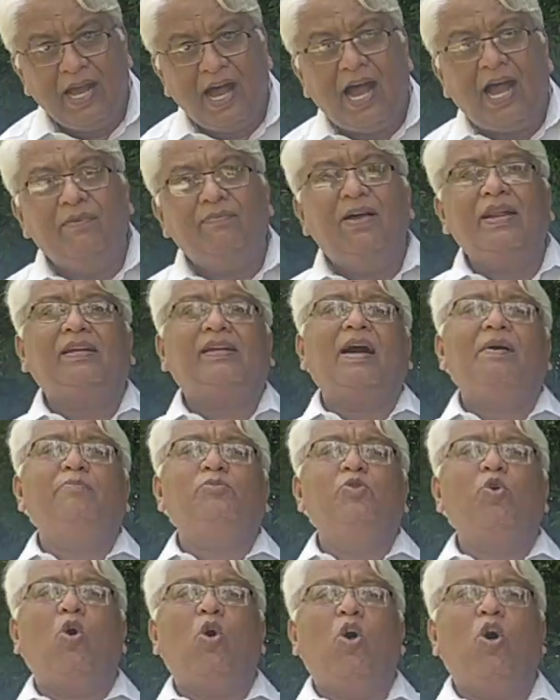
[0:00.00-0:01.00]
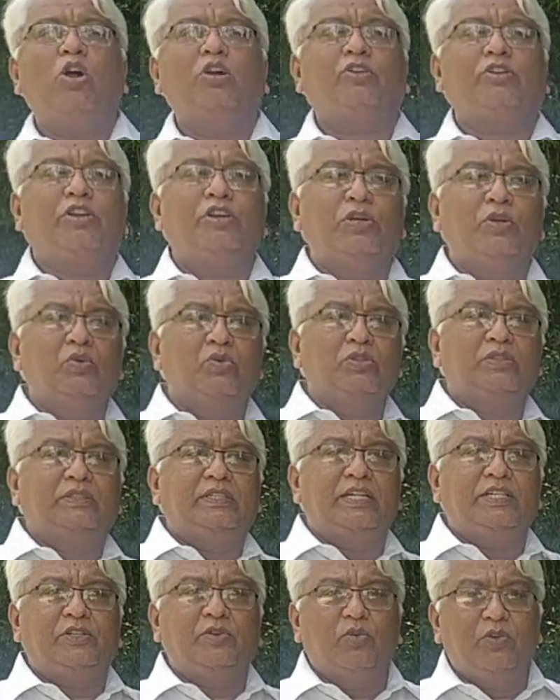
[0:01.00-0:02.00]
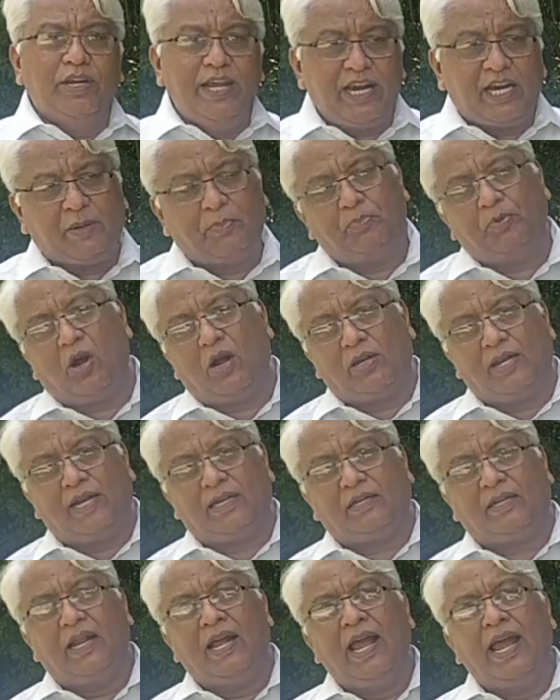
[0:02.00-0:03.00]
I welcome you all to use this unique product